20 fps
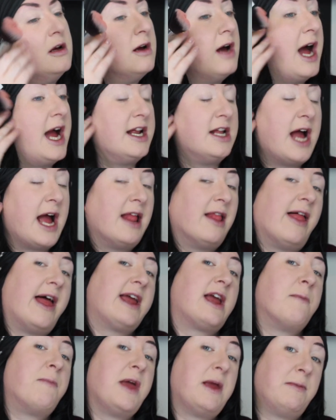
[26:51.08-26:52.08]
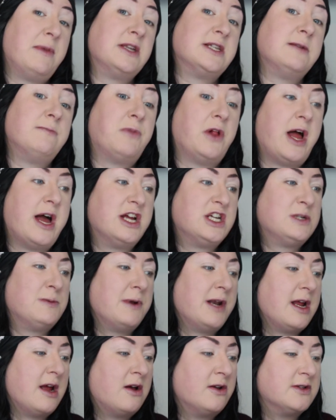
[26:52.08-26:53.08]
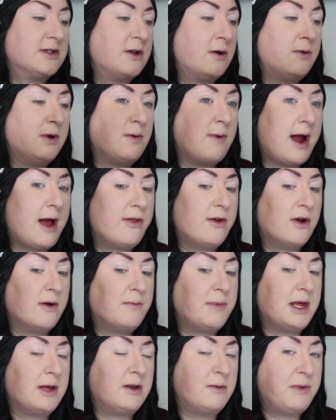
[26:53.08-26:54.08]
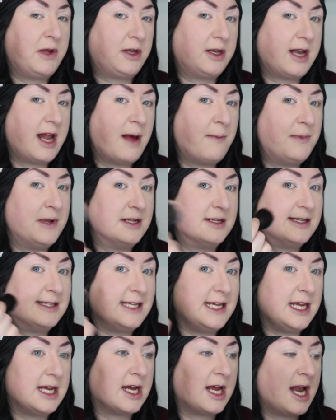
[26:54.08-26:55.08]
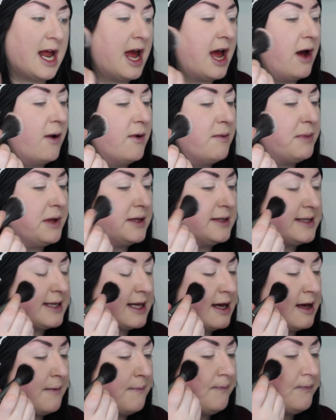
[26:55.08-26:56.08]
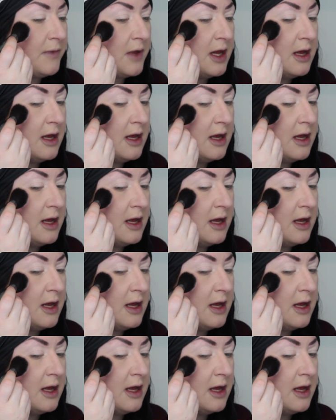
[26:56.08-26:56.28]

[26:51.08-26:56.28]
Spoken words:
I like a pigmented blush, but I also would rather be able to build it up and see kind of how it builds up.